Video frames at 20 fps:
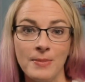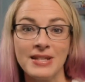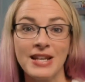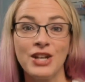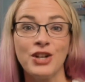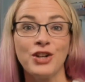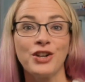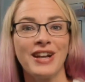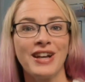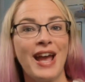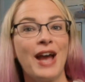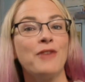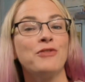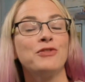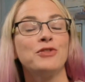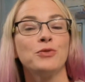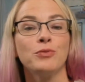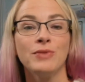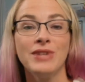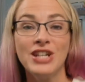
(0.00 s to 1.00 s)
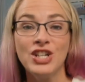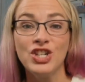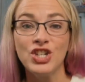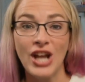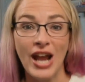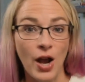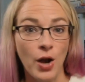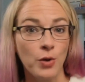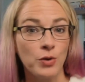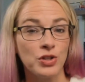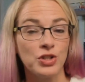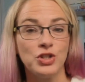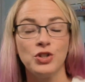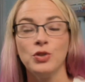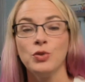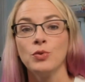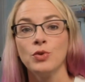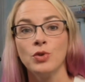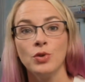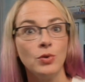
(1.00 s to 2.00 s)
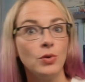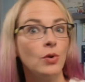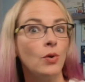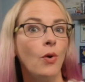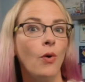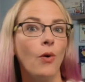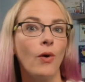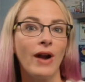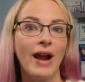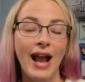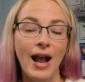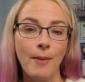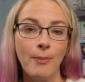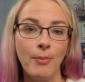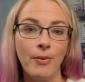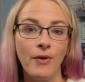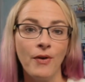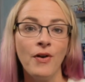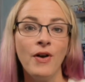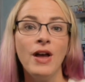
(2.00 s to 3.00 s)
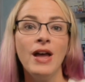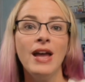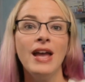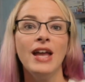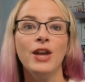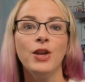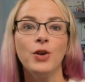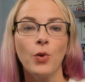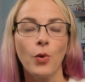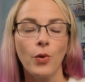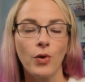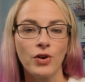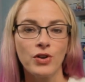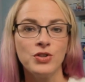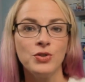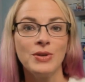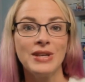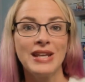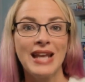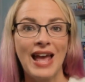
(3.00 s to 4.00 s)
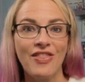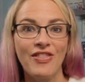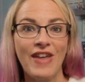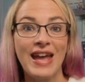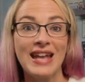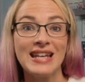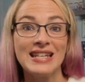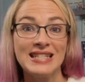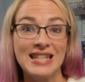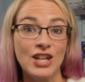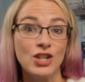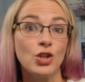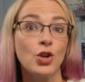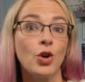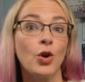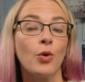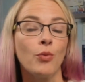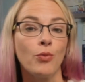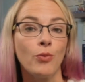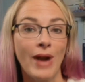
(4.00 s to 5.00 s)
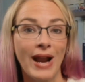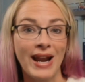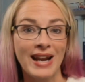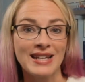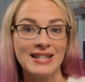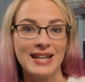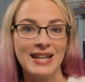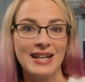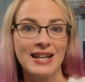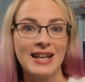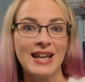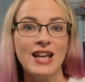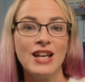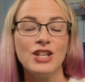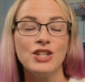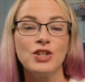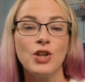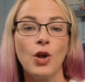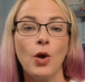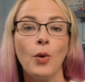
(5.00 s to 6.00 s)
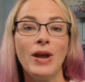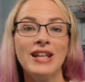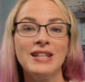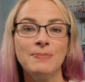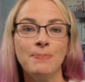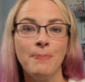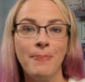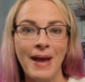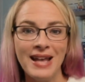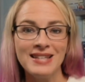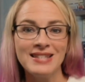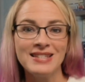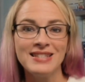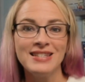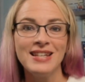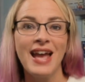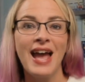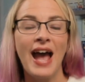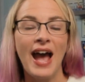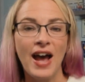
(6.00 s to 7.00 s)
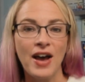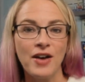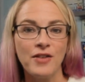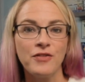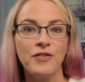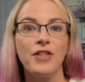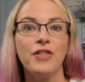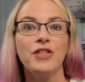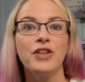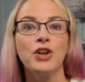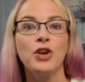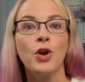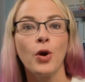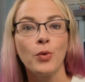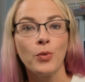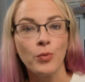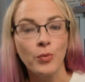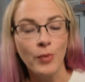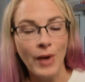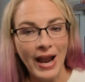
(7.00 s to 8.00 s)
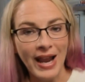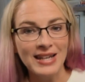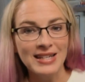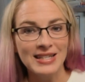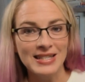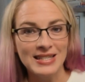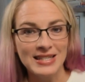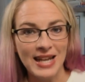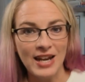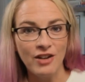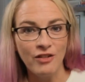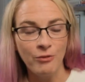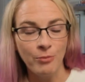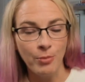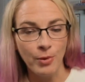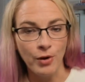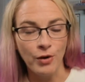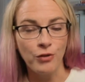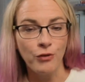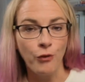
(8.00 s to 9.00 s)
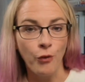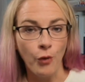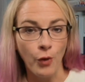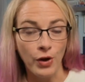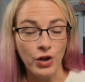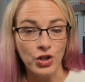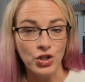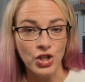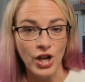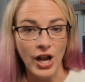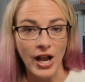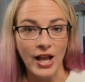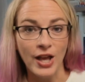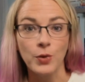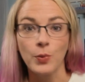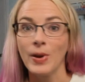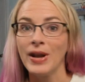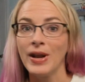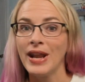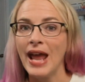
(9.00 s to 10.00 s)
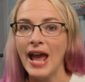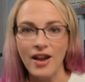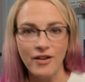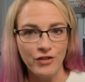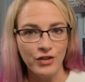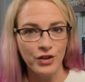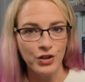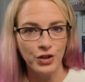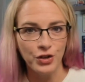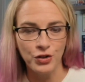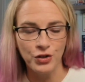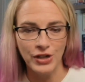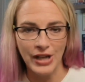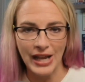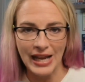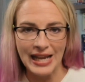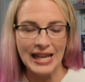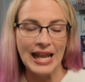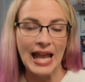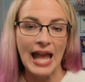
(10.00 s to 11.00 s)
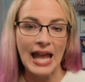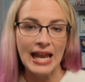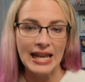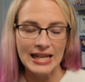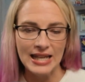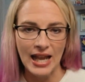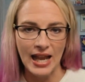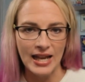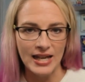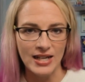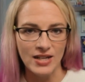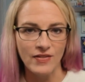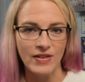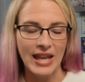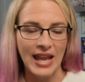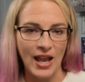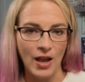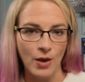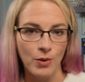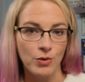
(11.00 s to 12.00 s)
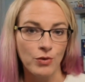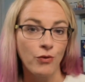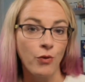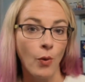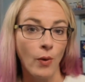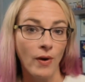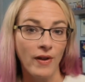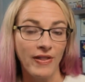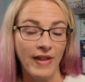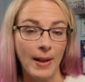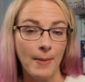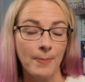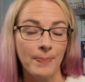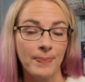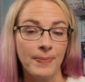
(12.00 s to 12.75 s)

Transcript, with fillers: and you're going to have to reach out to Google or Apple in order to get that date corrected. So it's best to have the correct date of birth for your child whenever you're creating any kind of account for them.